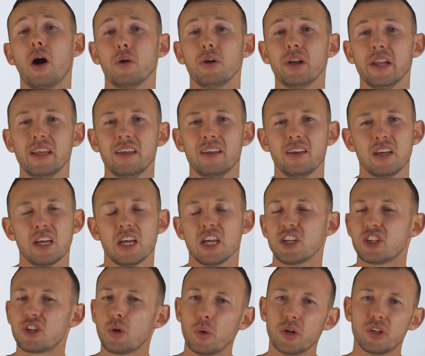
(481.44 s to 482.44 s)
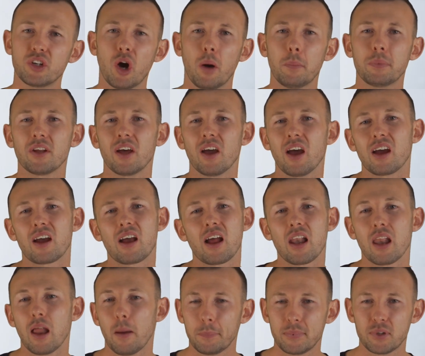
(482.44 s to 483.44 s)
only to adopt a
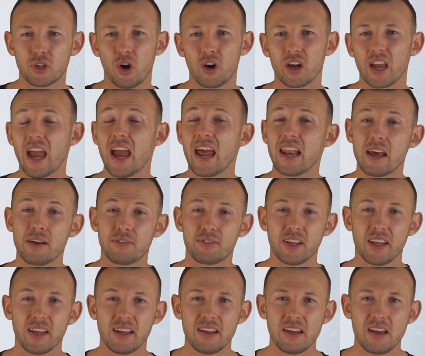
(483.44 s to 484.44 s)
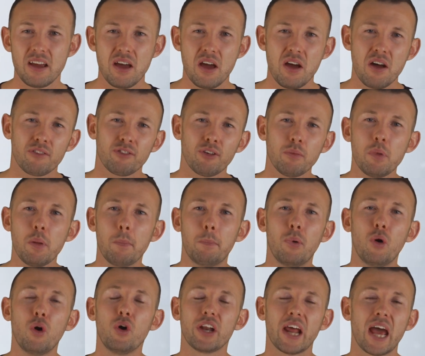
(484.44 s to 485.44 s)
club dog NFT from the
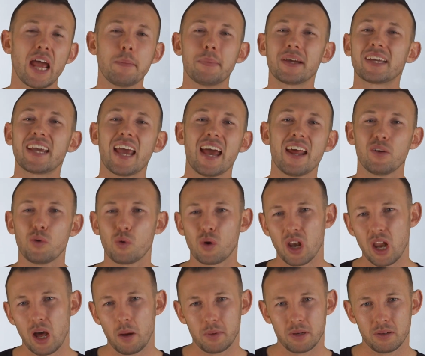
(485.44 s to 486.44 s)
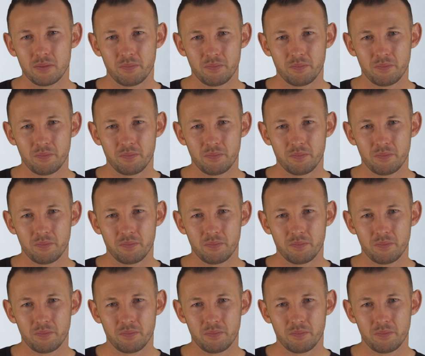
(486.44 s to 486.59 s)
Bored Ape Kennel Club.